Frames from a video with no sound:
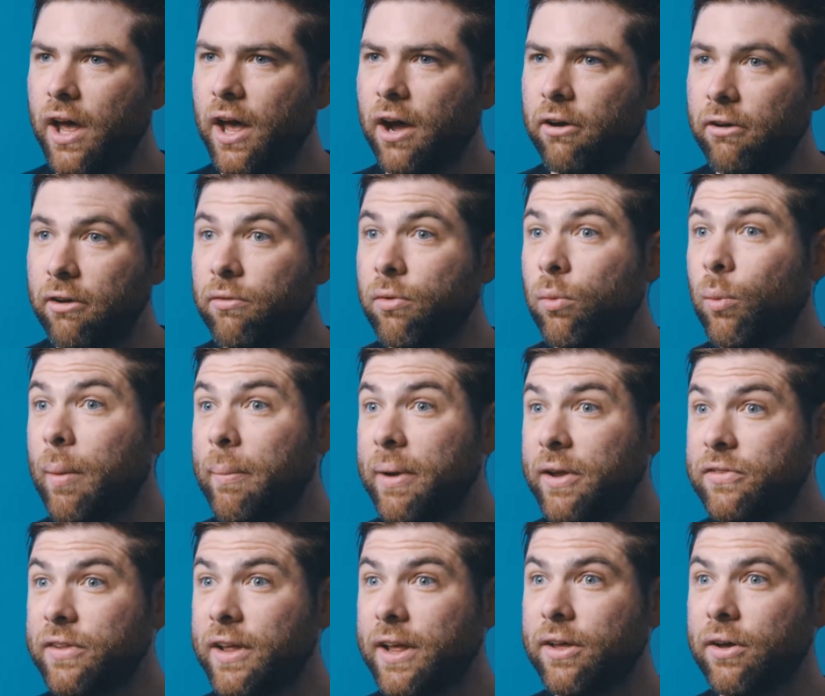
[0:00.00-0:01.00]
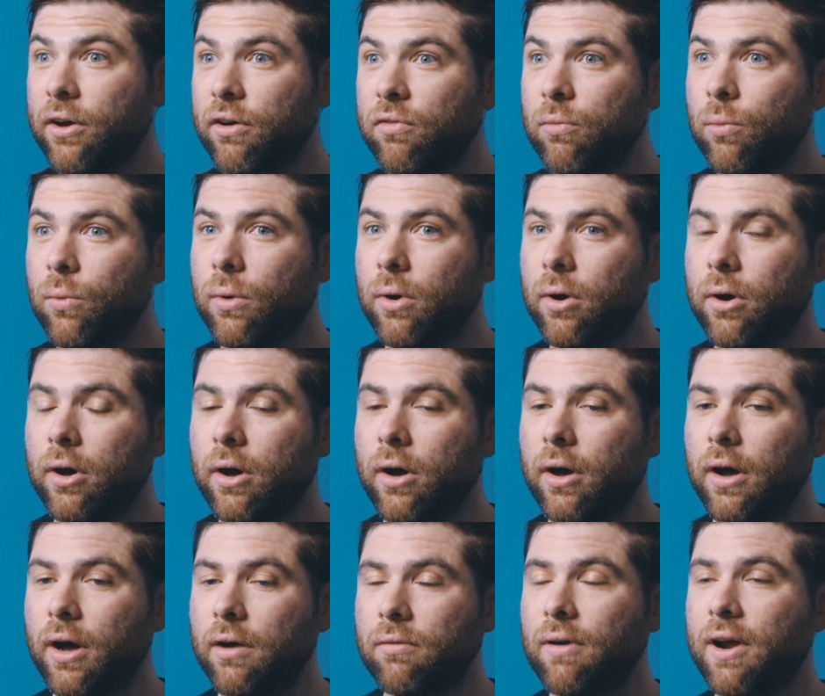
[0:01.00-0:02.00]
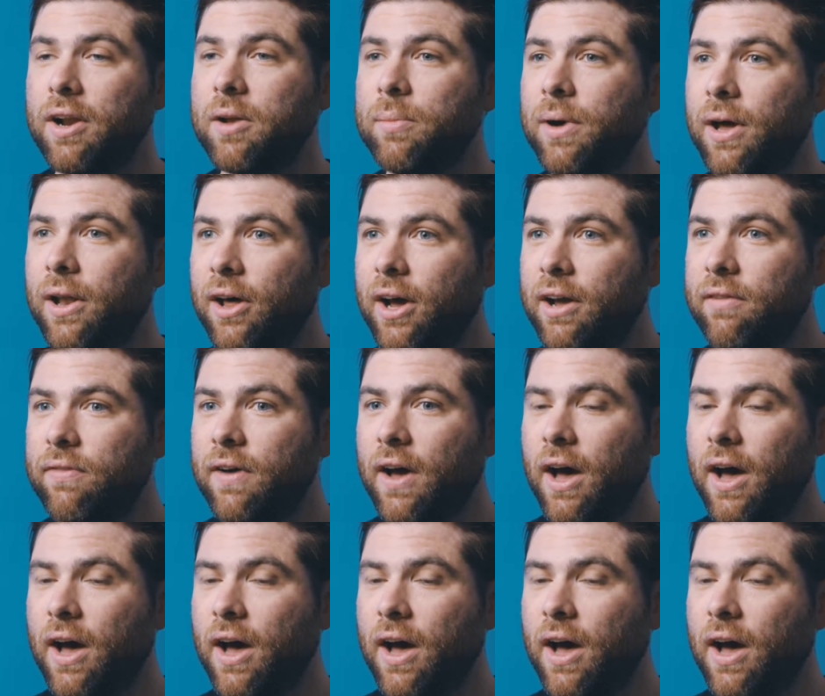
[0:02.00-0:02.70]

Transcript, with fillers: or even the 1 best thing of what I've read in my life.